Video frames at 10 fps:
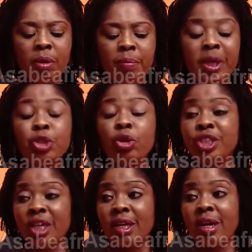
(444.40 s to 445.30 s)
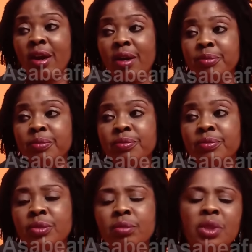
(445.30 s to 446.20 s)
Major General
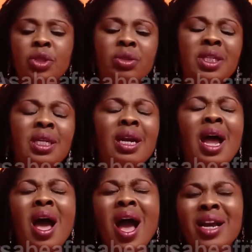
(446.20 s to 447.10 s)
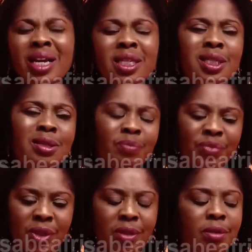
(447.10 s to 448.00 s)
Akin
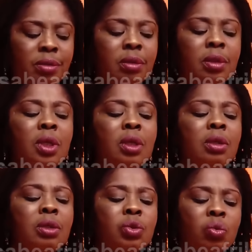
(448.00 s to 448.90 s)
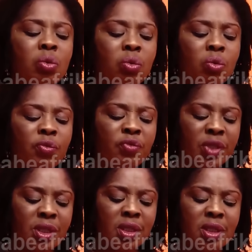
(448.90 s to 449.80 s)
something to
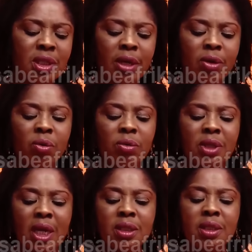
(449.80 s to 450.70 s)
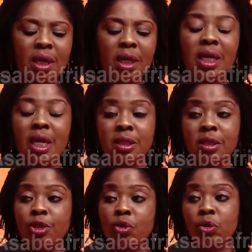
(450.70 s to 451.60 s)
visit synagogue that he has
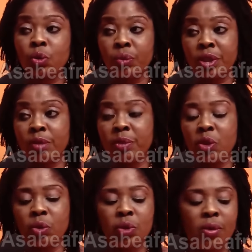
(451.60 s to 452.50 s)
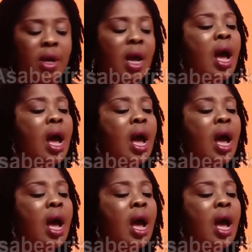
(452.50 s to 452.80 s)
discussed with T.B. Joshua.